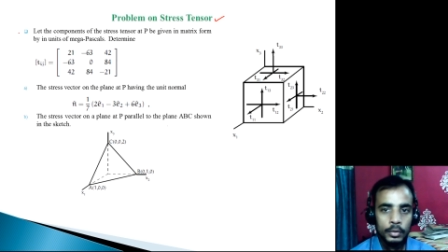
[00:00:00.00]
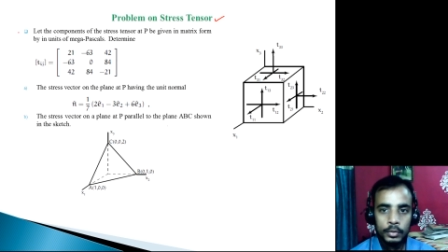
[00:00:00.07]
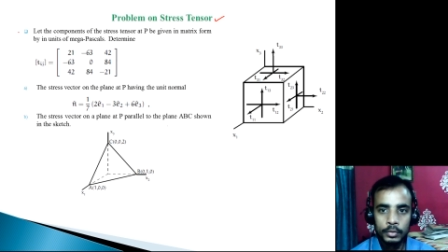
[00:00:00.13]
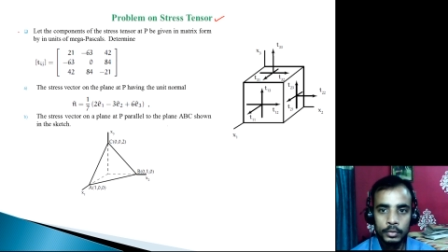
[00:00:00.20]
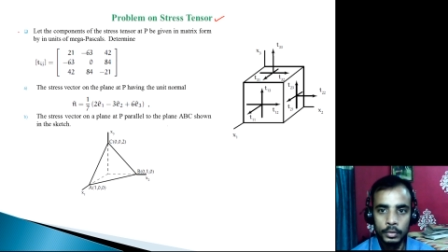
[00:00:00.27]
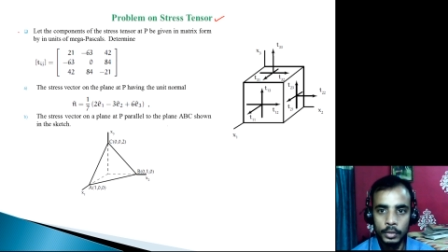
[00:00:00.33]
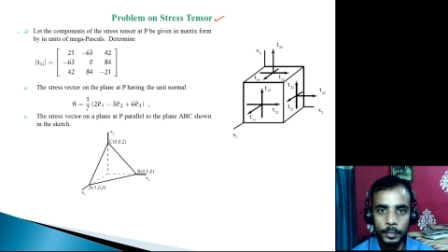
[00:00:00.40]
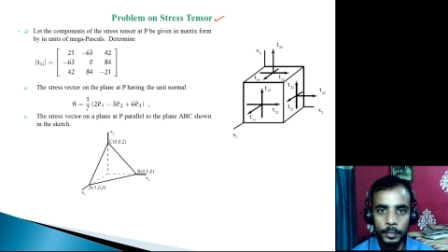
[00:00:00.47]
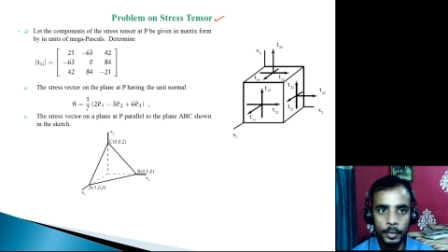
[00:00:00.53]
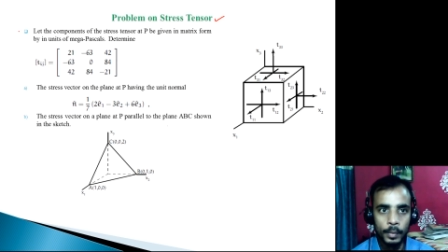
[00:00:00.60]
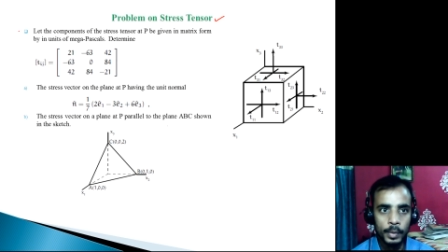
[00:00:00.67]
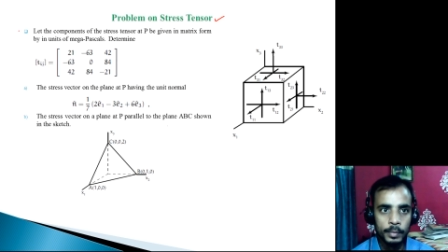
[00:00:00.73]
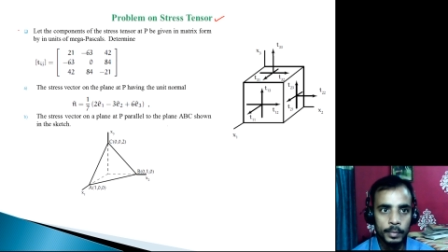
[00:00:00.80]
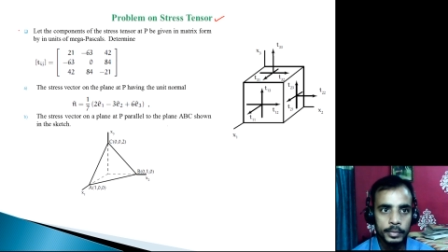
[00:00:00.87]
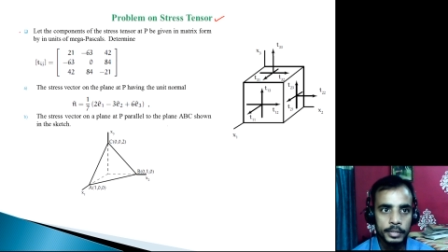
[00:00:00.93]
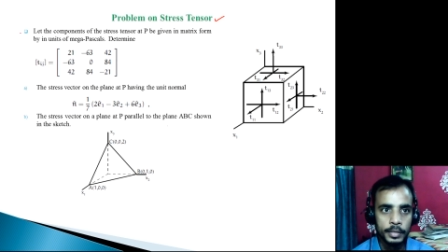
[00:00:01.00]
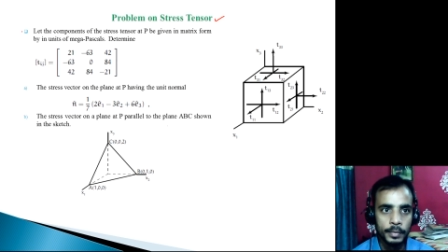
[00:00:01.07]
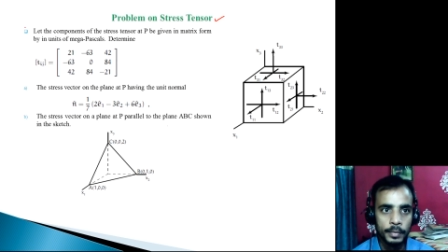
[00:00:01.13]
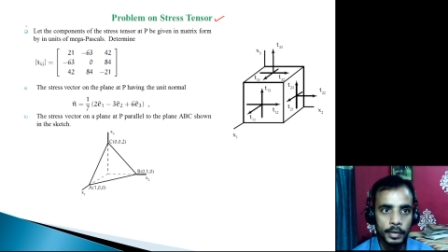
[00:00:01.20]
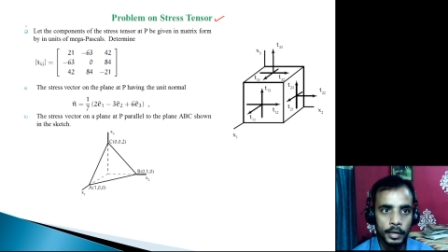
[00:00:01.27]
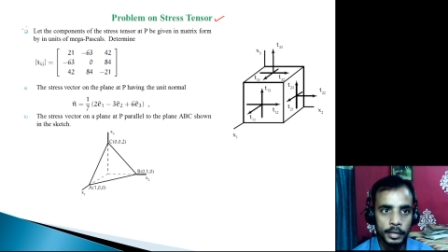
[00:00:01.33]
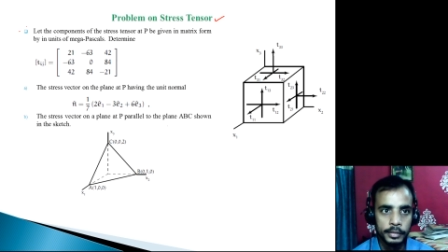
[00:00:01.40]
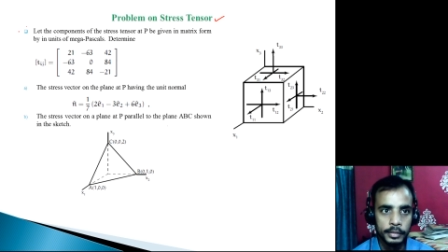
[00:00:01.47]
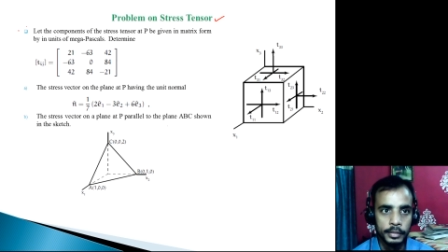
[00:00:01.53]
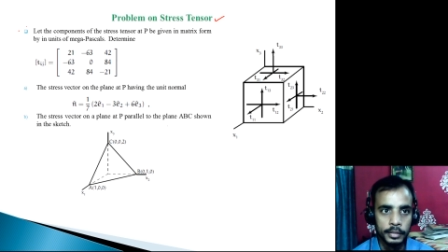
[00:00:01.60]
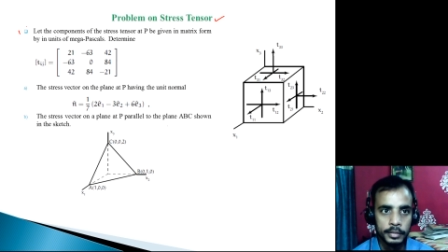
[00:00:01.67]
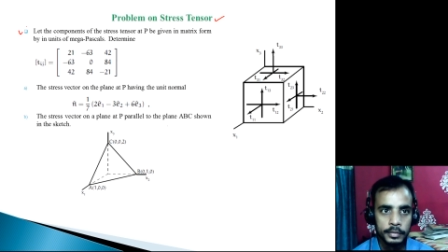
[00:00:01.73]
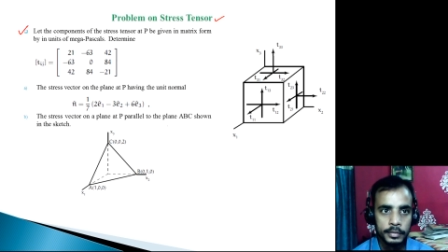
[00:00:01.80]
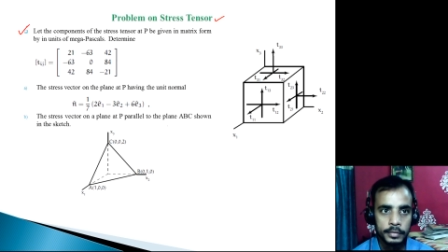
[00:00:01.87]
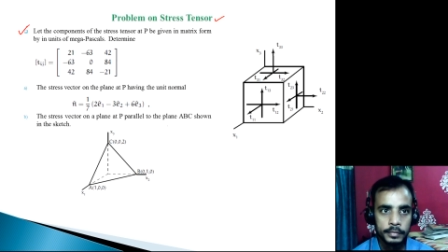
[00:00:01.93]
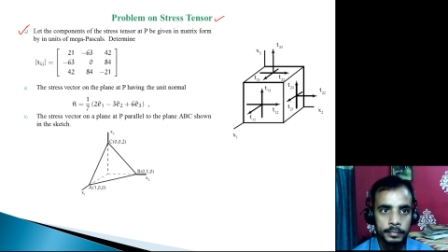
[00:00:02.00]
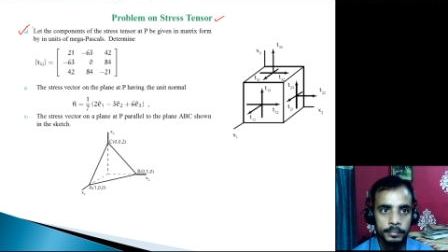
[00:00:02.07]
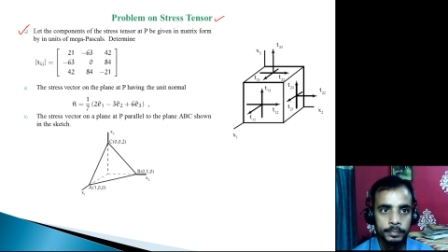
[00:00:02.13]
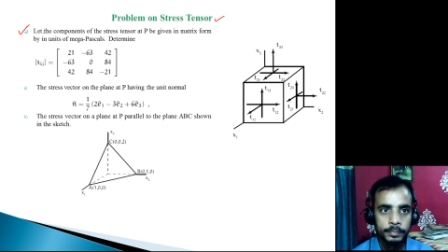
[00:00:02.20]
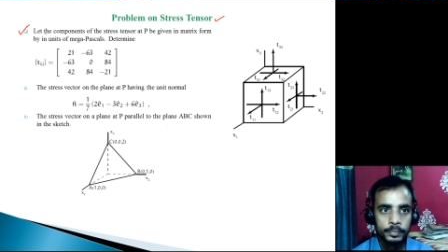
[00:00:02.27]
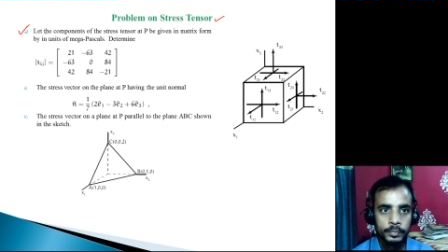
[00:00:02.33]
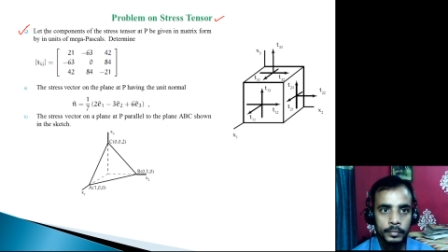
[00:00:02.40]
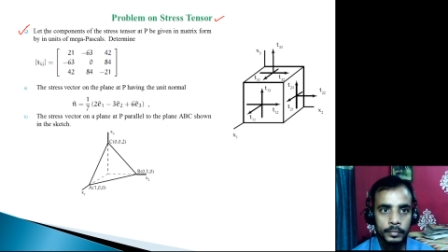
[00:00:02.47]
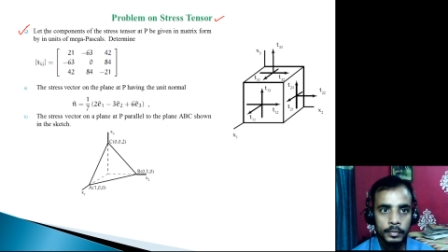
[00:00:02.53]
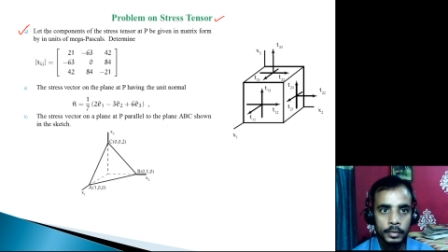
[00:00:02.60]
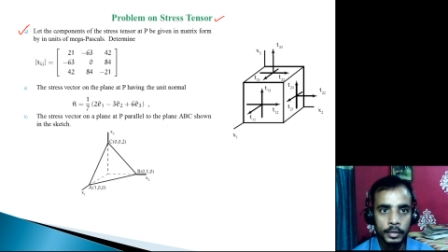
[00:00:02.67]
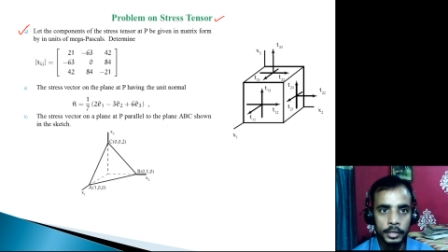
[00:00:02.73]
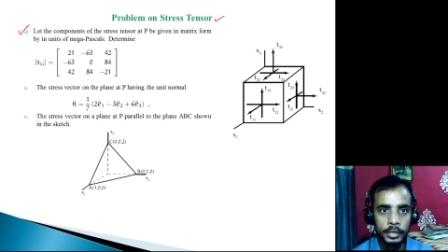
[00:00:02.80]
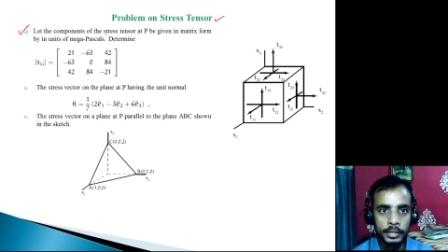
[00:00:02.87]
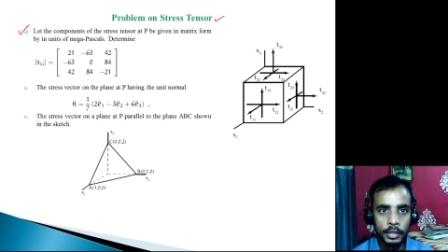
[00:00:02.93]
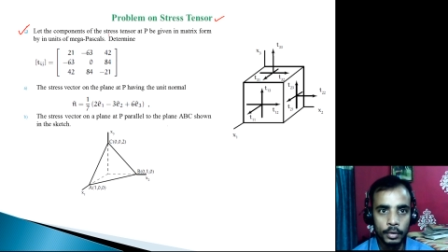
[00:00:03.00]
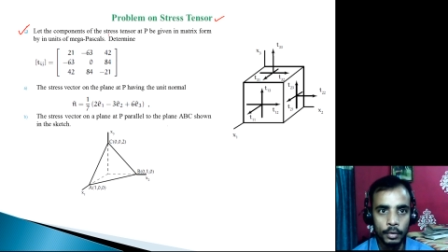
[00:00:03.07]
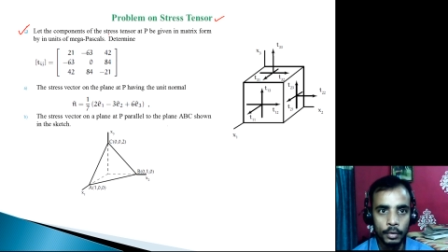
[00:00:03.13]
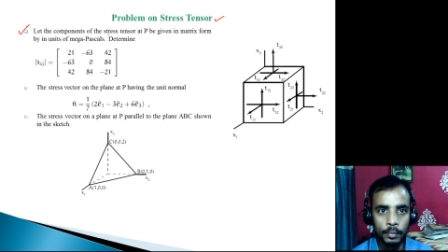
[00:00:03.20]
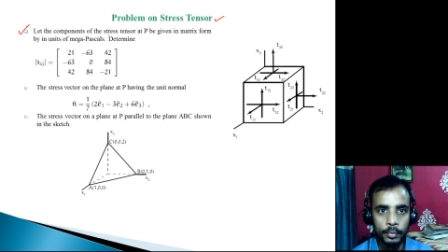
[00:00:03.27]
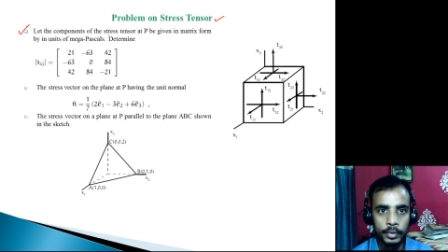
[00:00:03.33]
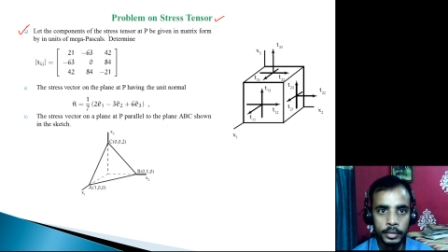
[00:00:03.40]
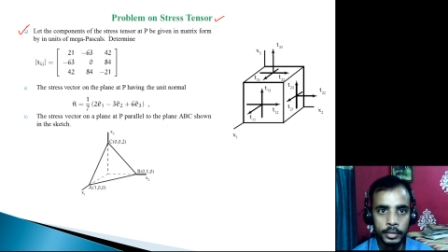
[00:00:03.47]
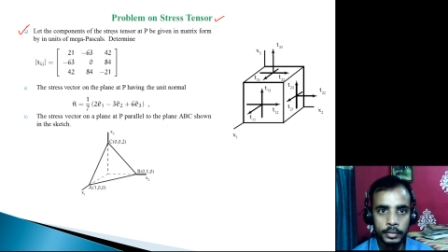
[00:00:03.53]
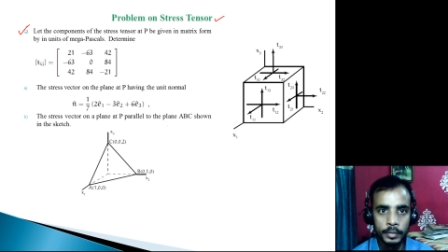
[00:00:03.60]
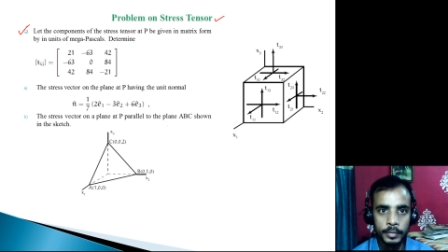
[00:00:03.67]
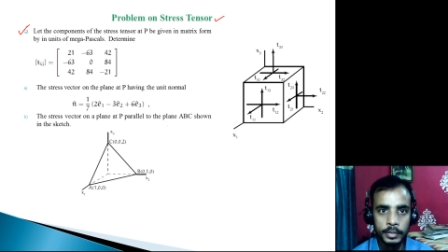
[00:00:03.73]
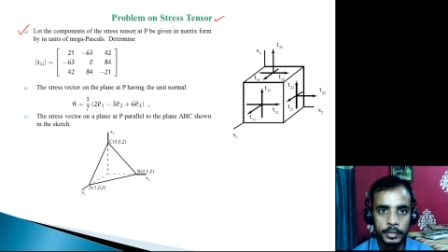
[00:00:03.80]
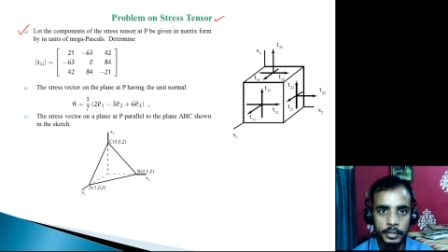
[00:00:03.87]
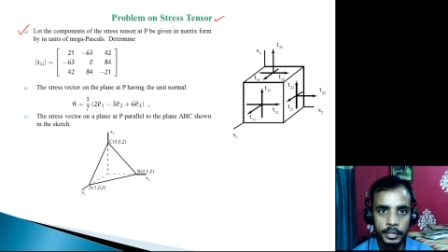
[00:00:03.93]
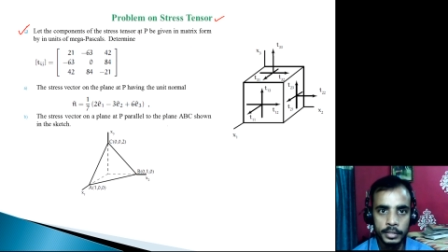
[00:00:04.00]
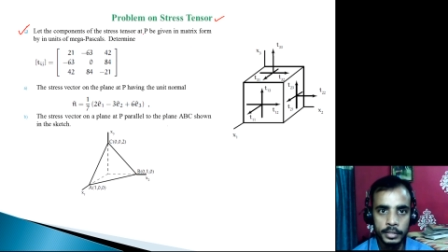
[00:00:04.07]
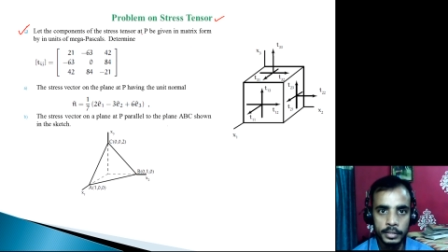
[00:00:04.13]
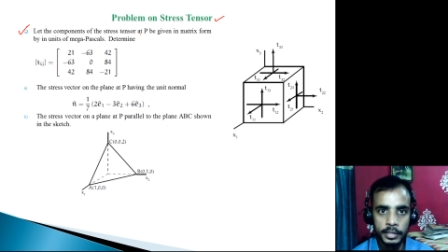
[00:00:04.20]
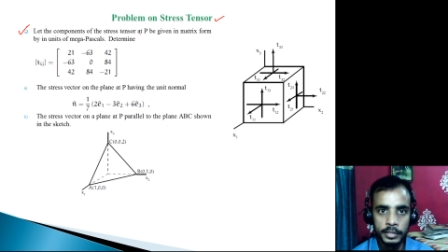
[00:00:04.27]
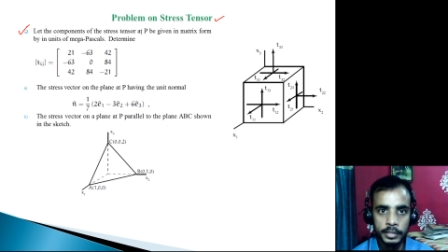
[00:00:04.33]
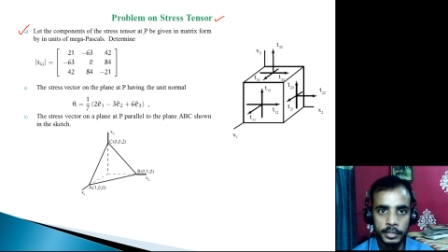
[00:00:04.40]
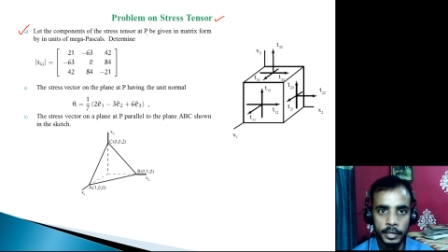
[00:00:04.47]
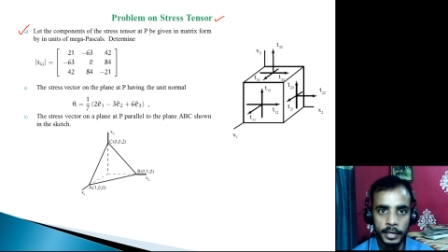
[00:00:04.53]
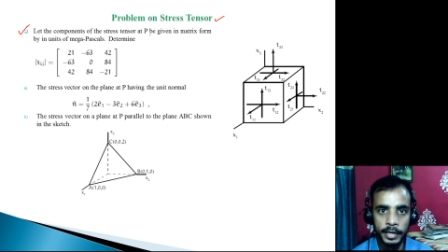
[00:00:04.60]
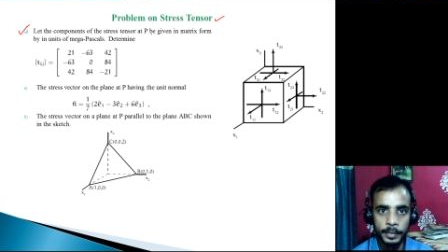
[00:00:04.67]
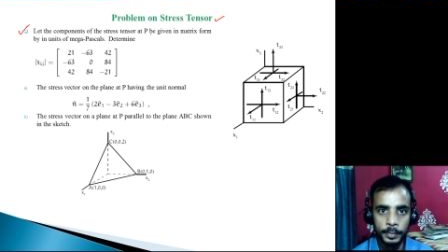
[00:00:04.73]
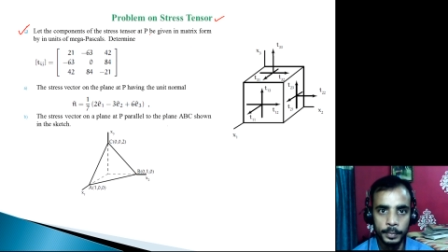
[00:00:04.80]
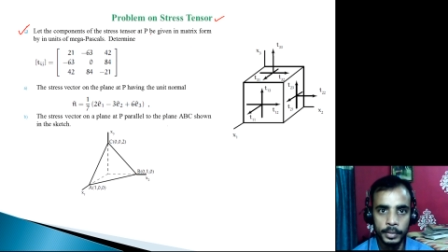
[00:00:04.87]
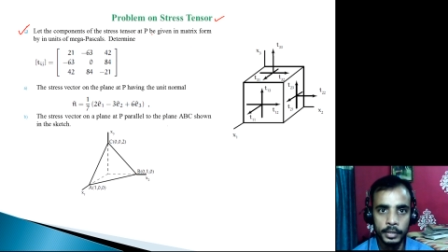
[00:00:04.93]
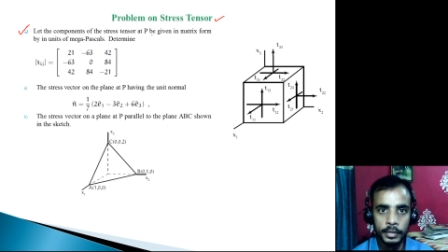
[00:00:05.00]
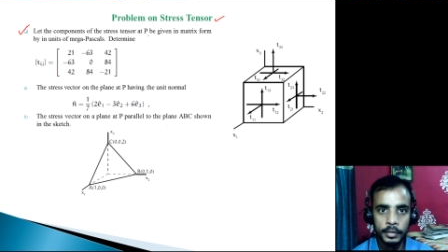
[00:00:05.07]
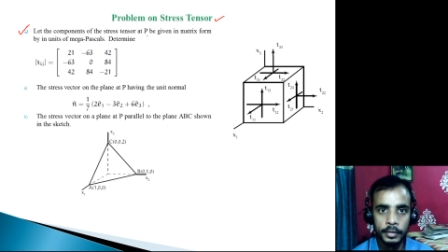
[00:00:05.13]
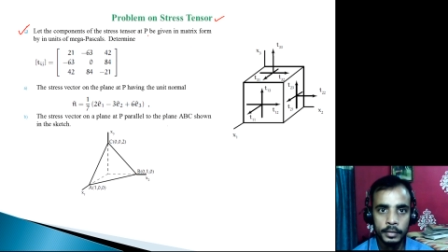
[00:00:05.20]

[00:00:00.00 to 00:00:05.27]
so the problem is given like this: let the components of the stress tensor at P